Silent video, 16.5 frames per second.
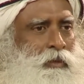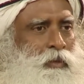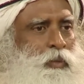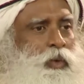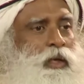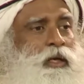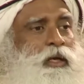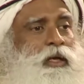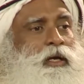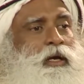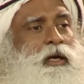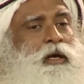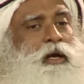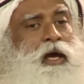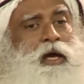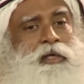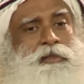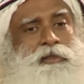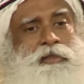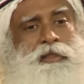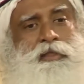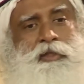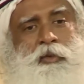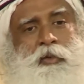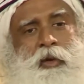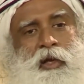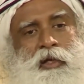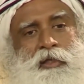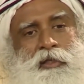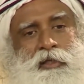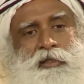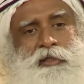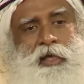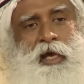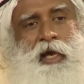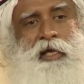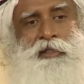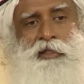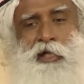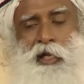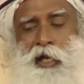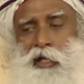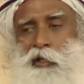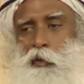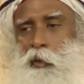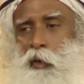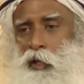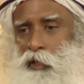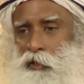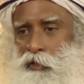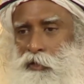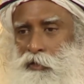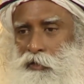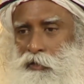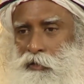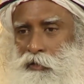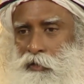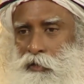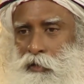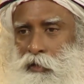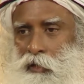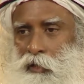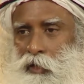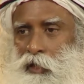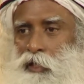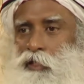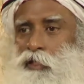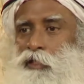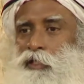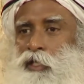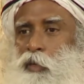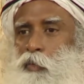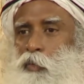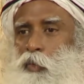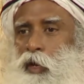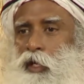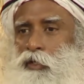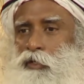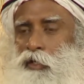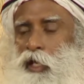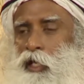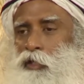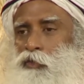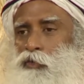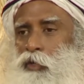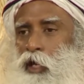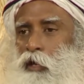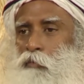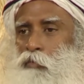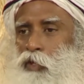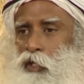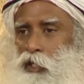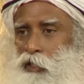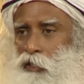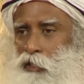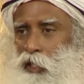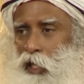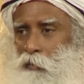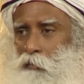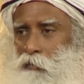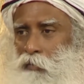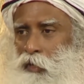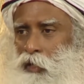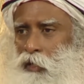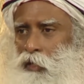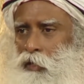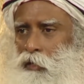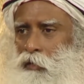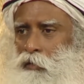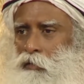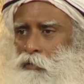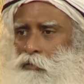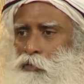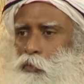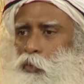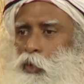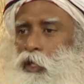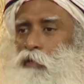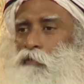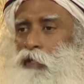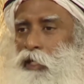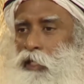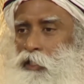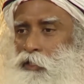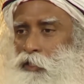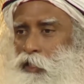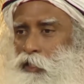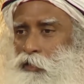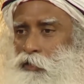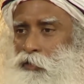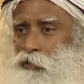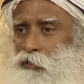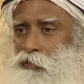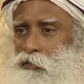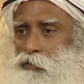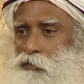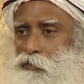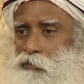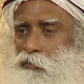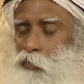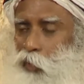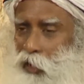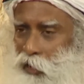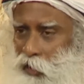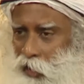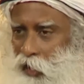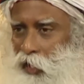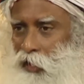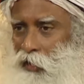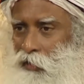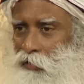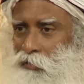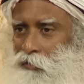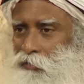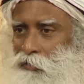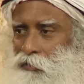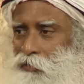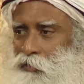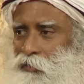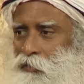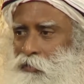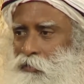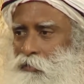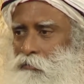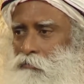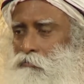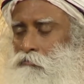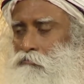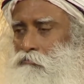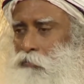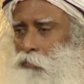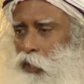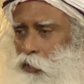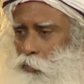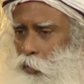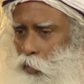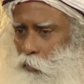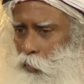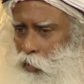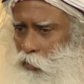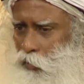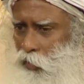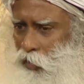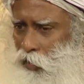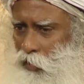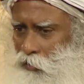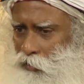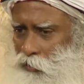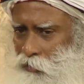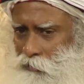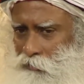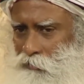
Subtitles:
We recognize these qualities as great qualities, in some way trying to emulate them to whatever extent one can. That's what we're looking at.